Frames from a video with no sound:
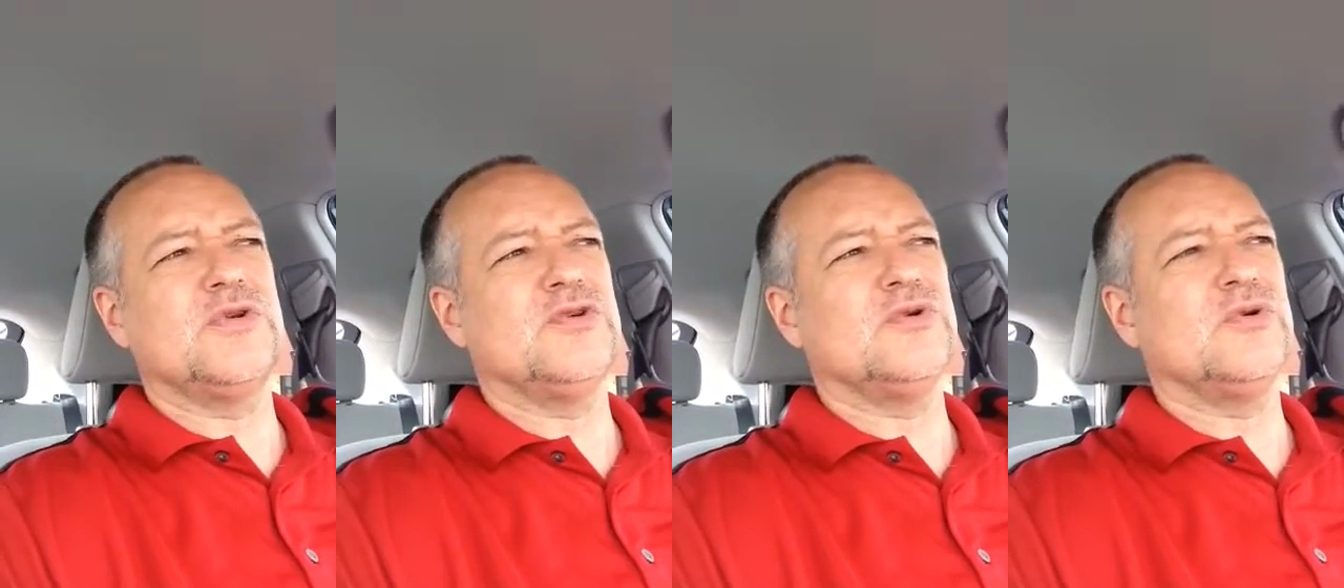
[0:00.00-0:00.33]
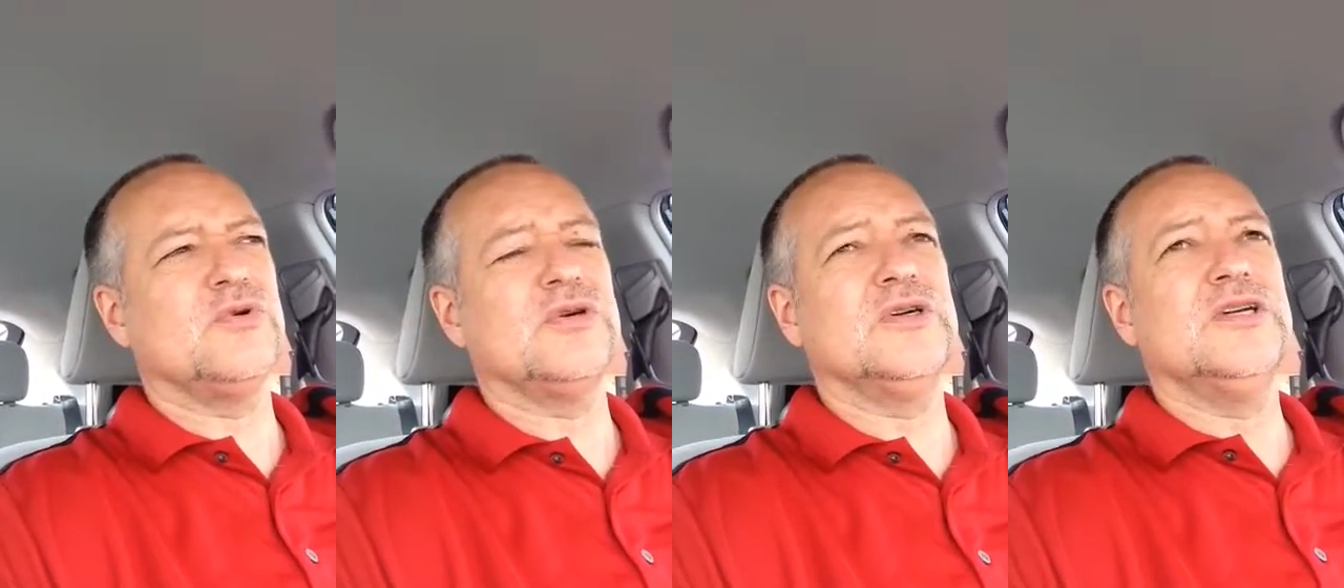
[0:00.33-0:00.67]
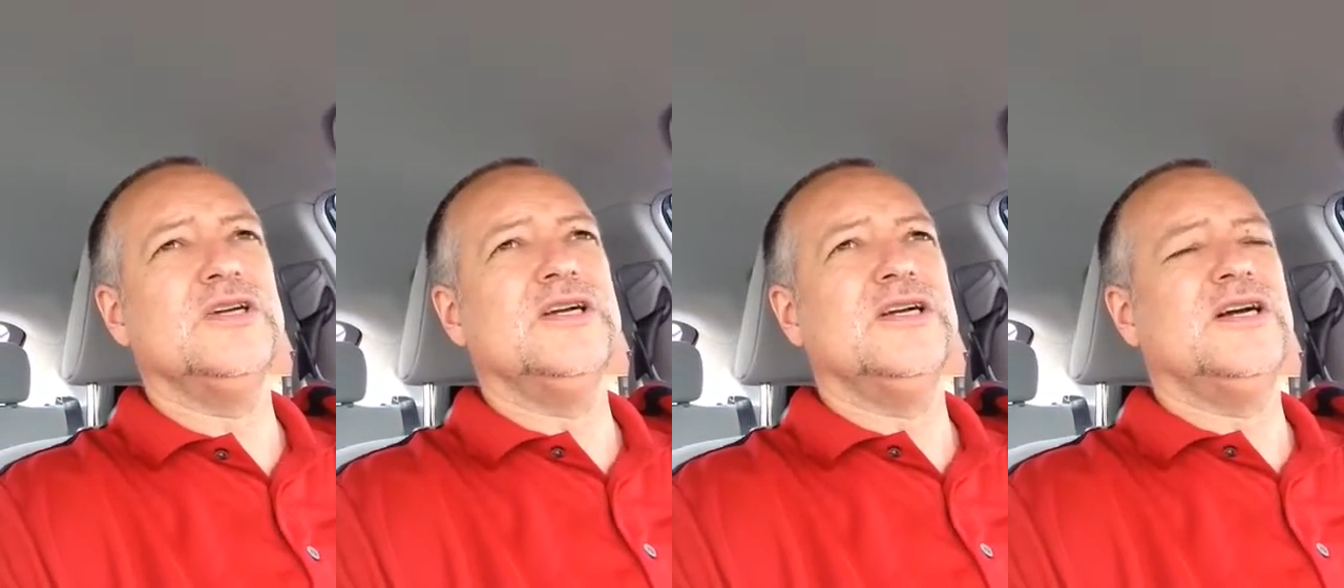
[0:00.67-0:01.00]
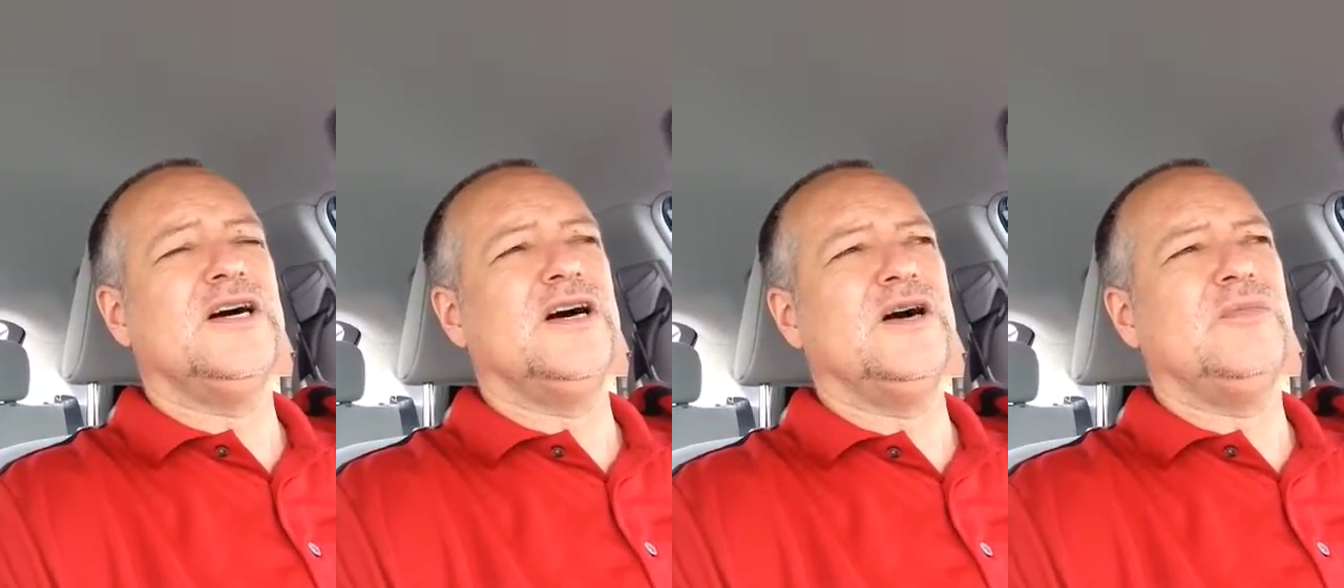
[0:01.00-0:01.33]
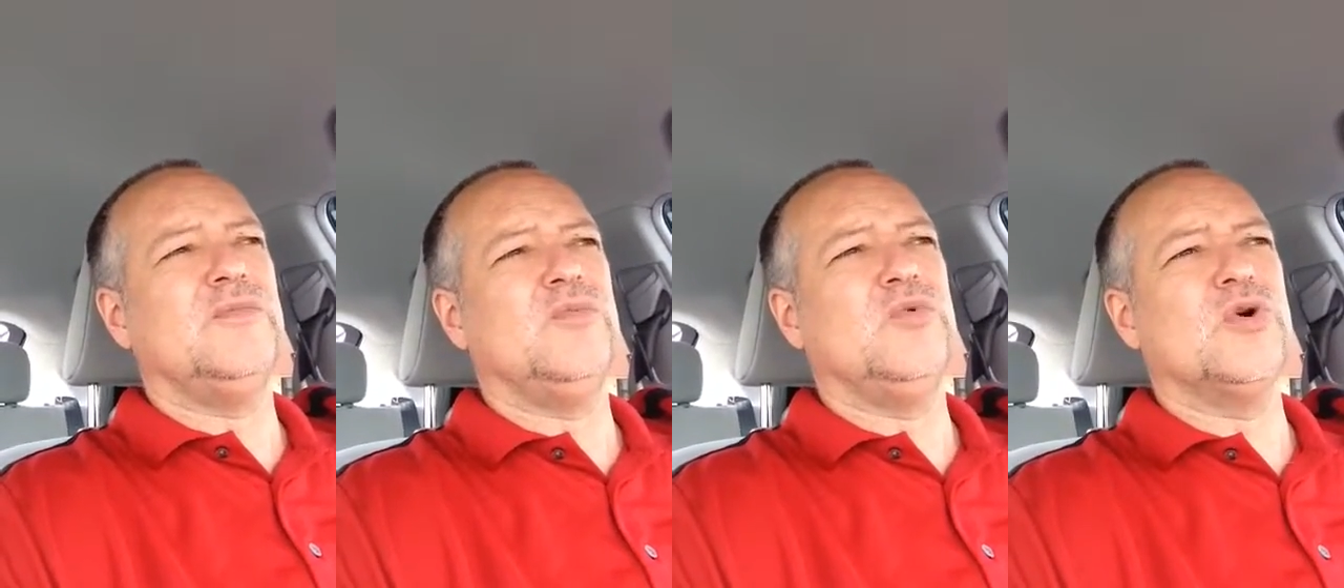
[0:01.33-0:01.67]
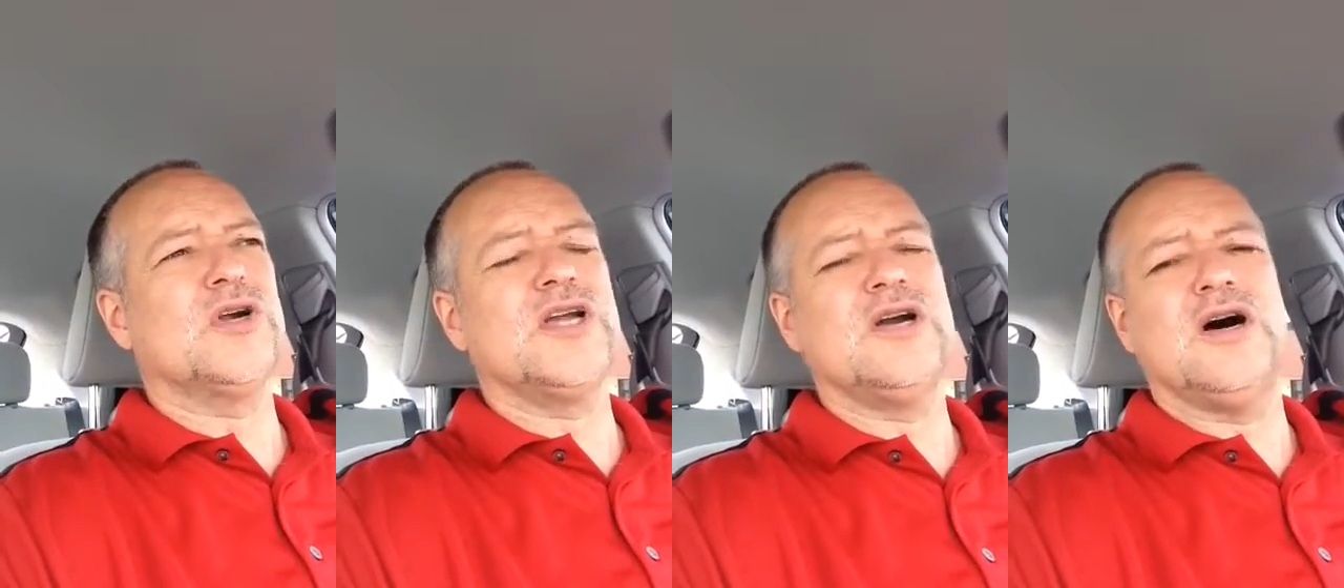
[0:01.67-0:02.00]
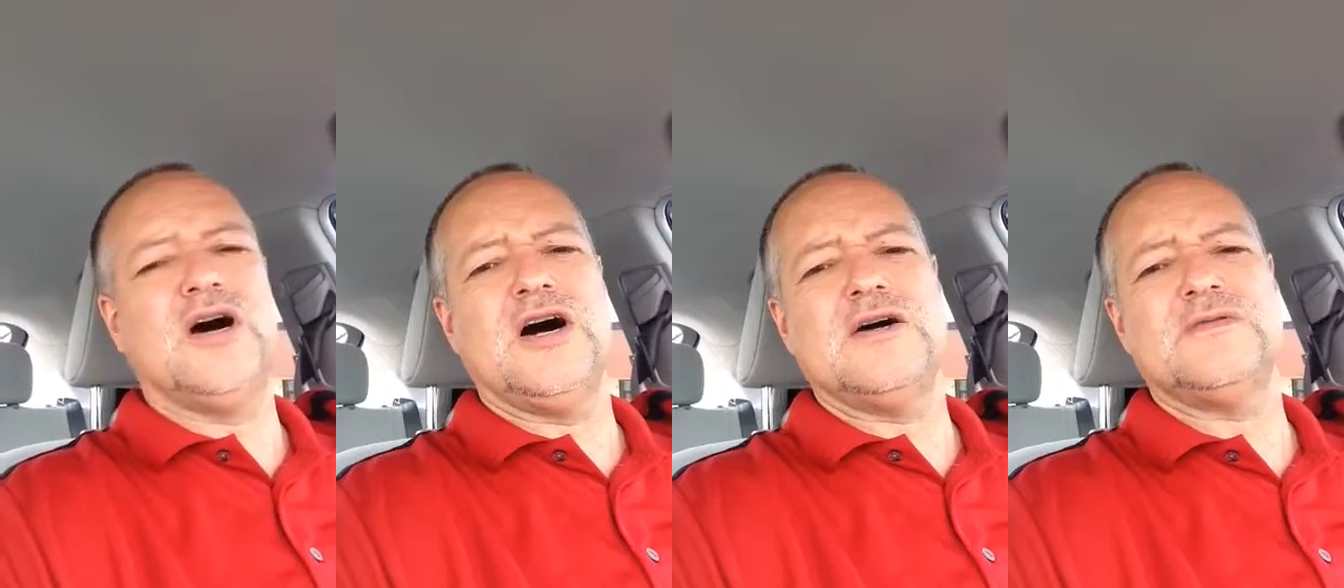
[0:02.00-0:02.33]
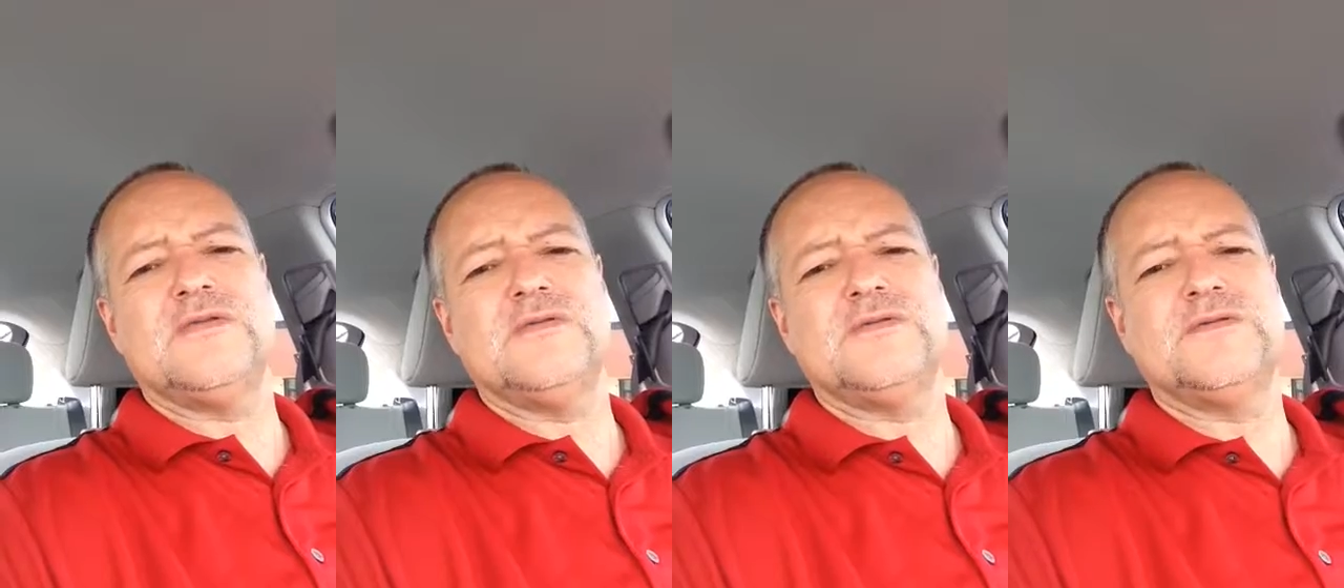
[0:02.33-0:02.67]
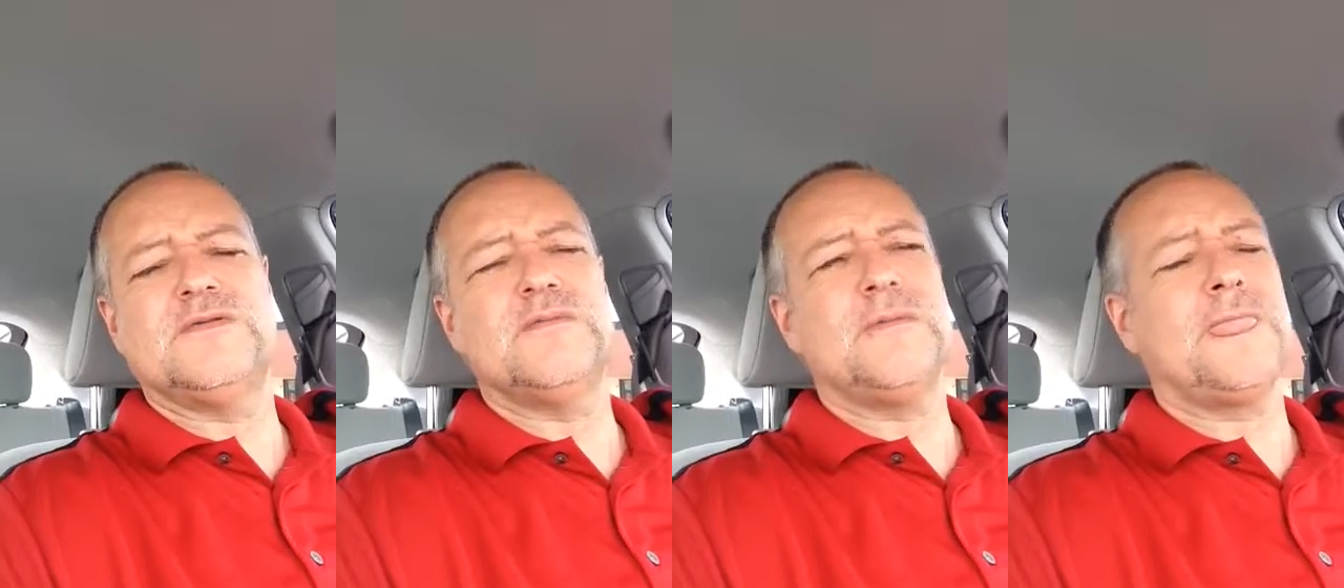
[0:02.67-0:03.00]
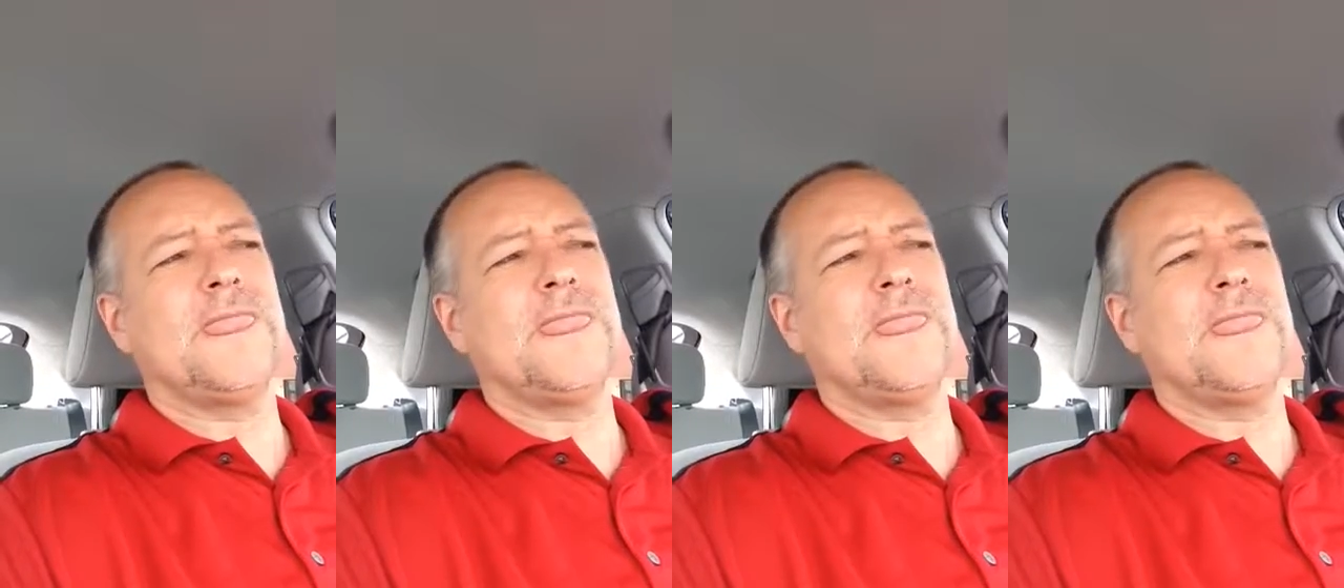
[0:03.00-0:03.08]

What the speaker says: when you're working off of